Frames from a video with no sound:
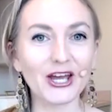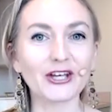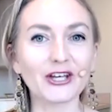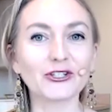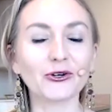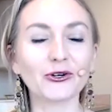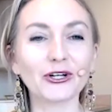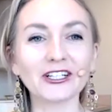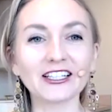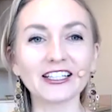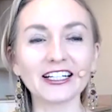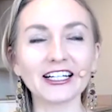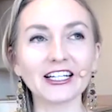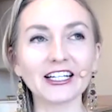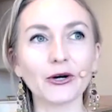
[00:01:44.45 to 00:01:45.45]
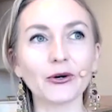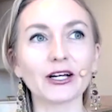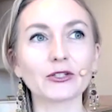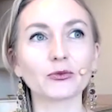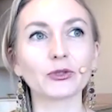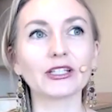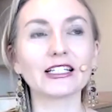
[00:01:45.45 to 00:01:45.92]
So, Kundalini Yoga
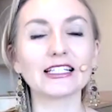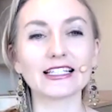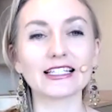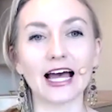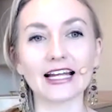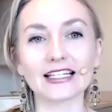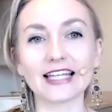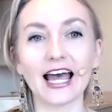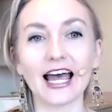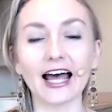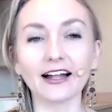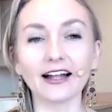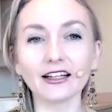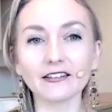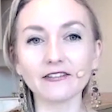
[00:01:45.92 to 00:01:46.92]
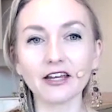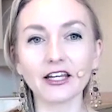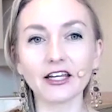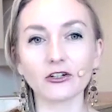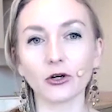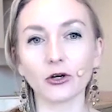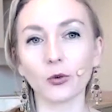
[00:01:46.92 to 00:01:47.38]
is really designed to
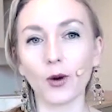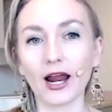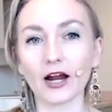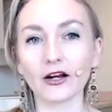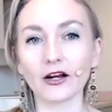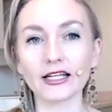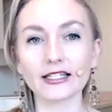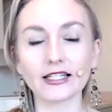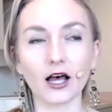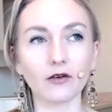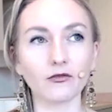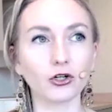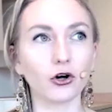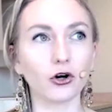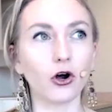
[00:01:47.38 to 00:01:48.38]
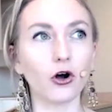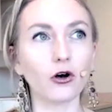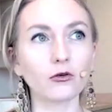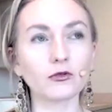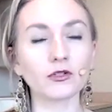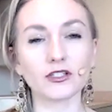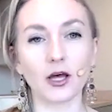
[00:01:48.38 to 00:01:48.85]
elevate your awareness of your
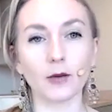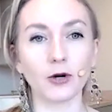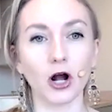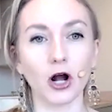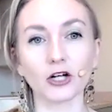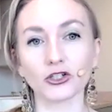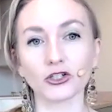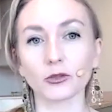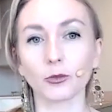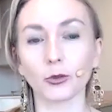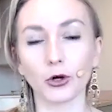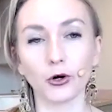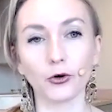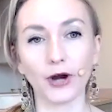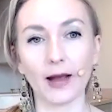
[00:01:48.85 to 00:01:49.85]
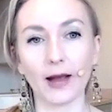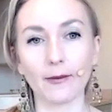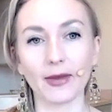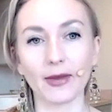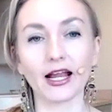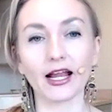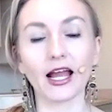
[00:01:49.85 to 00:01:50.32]
own subconscious
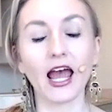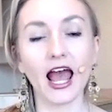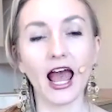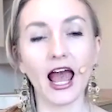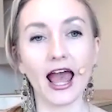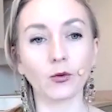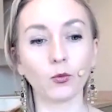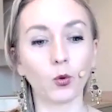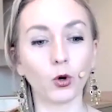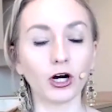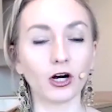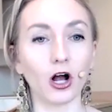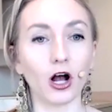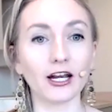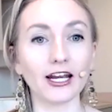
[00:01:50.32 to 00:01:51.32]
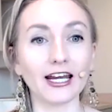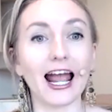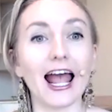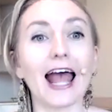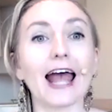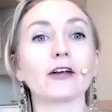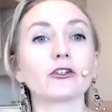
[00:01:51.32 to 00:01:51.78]
programming and work on an
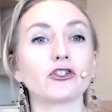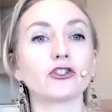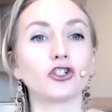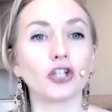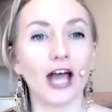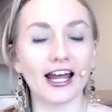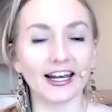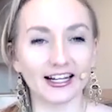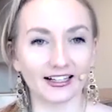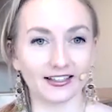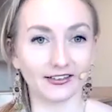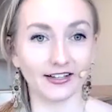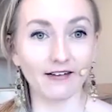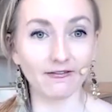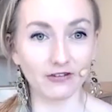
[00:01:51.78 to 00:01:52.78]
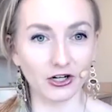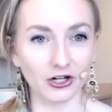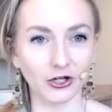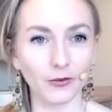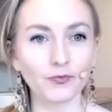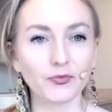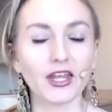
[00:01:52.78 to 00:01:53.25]
energetic
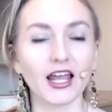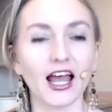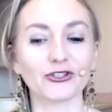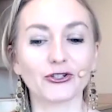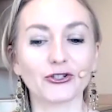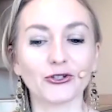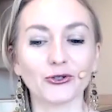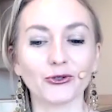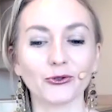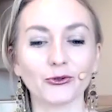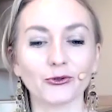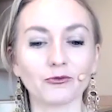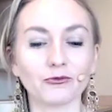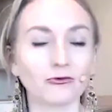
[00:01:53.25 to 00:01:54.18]
level to